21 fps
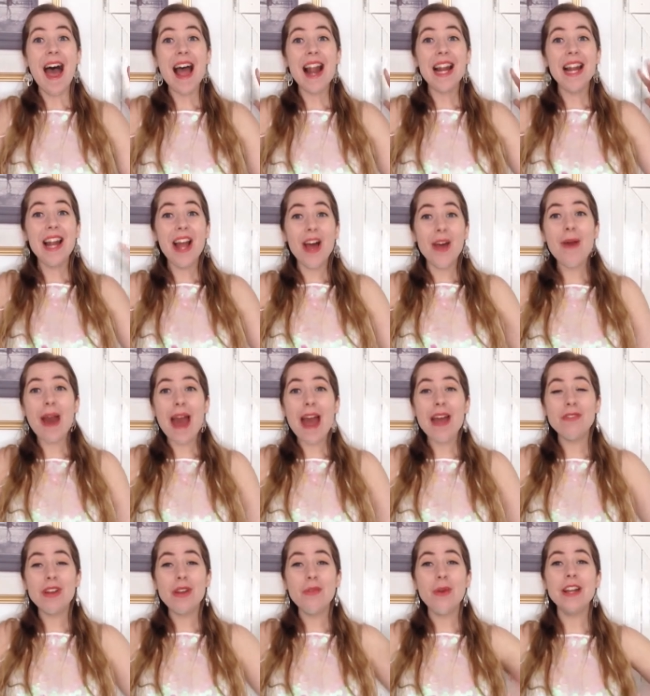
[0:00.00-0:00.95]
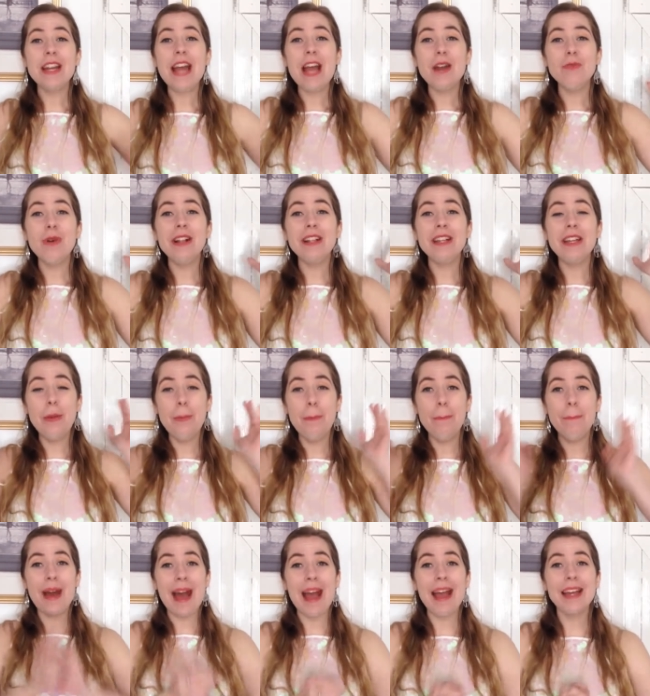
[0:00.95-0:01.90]
Hello everyone and welcome
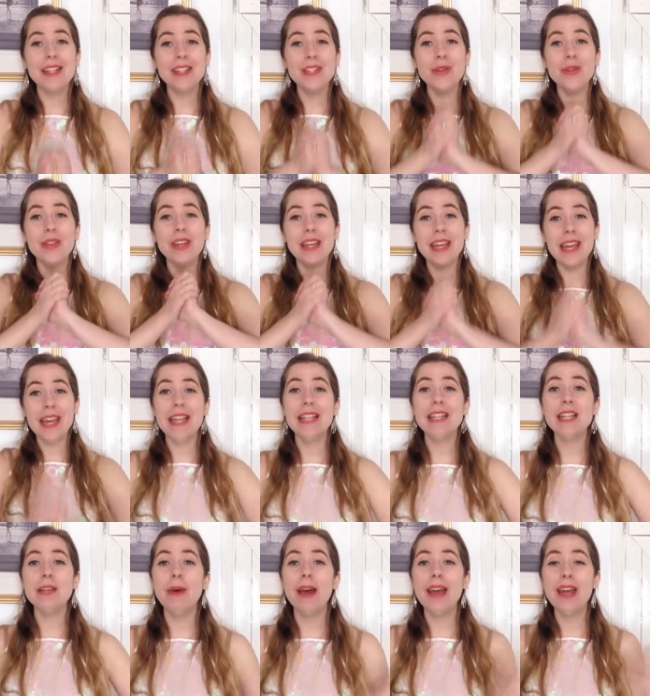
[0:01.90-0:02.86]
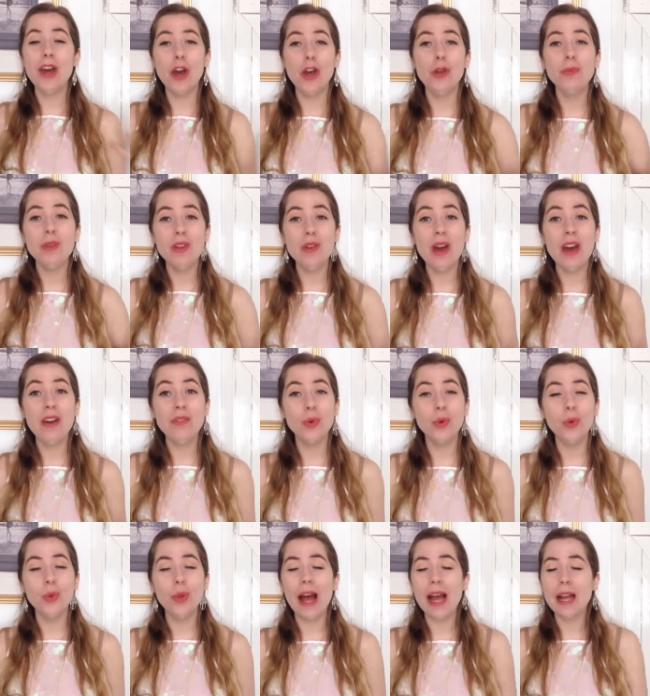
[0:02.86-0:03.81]
back to the kingdom. I hope you have
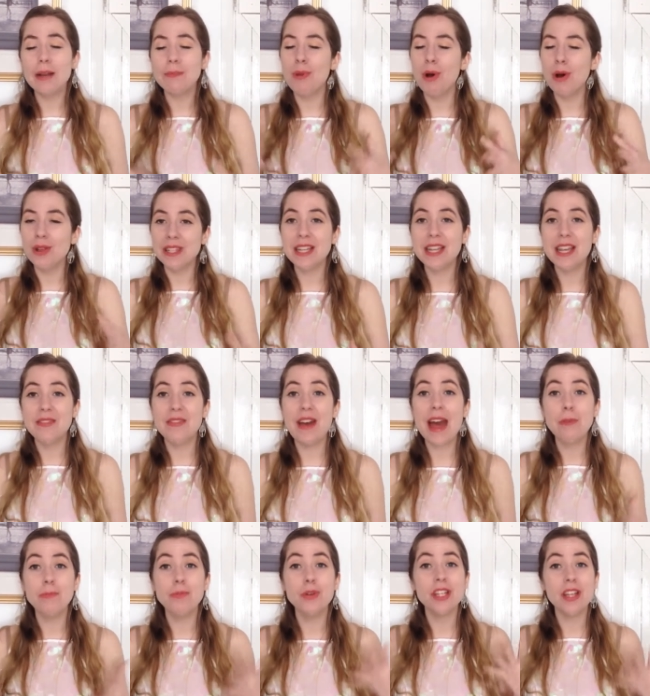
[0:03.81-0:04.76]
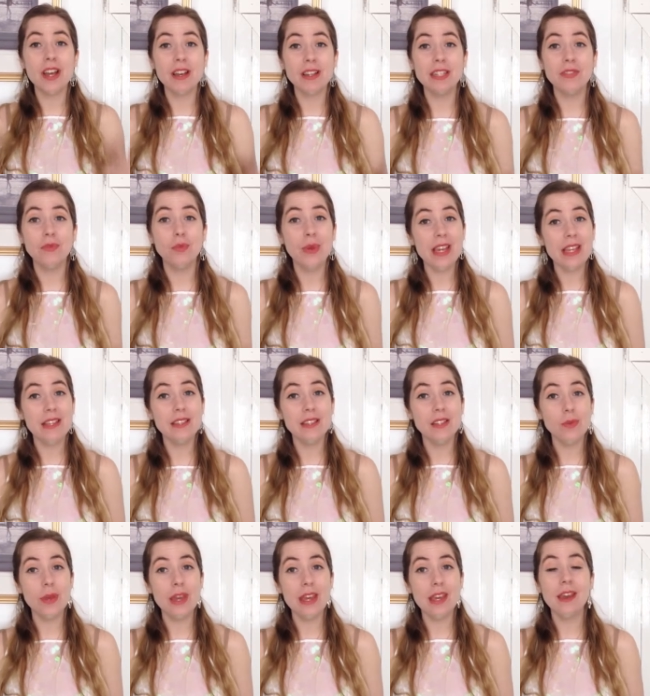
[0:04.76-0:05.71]
all had positive and productive weeks
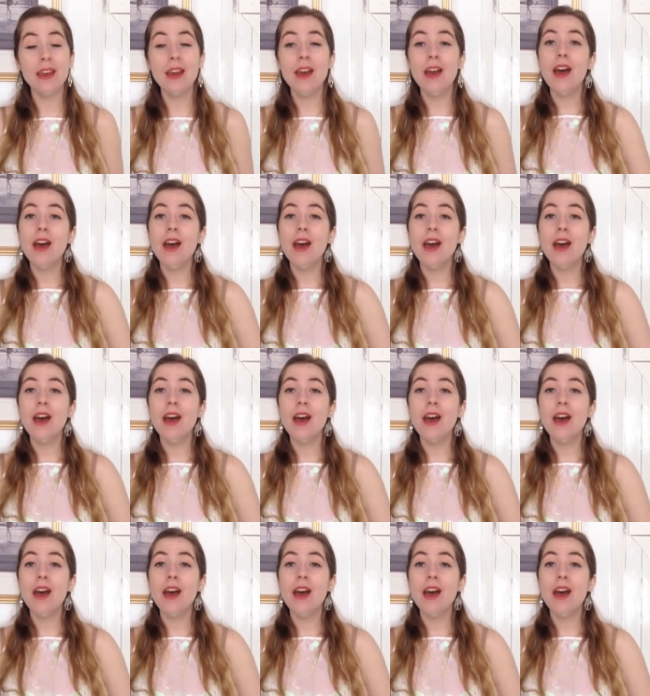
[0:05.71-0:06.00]
this week.